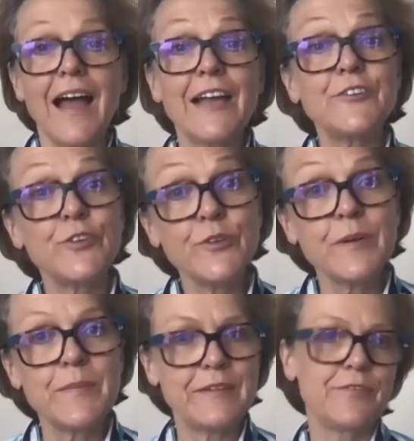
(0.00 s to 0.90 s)
too
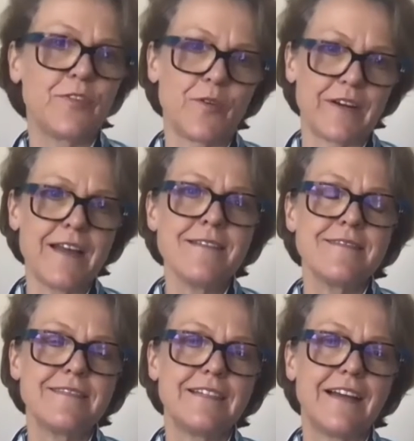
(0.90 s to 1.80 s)
am in Florida
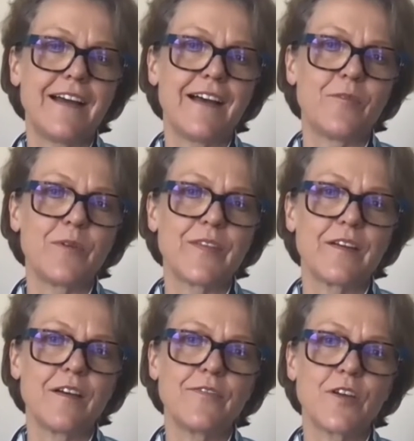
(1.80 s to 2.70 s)
with the
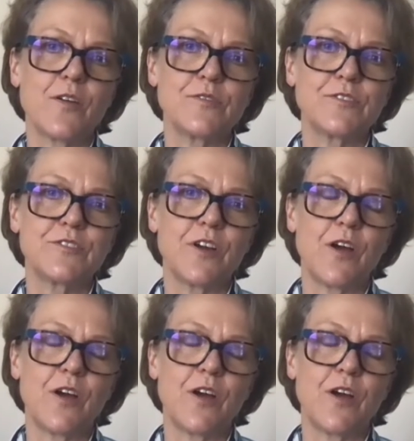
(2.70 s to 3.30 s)
Gulf Coast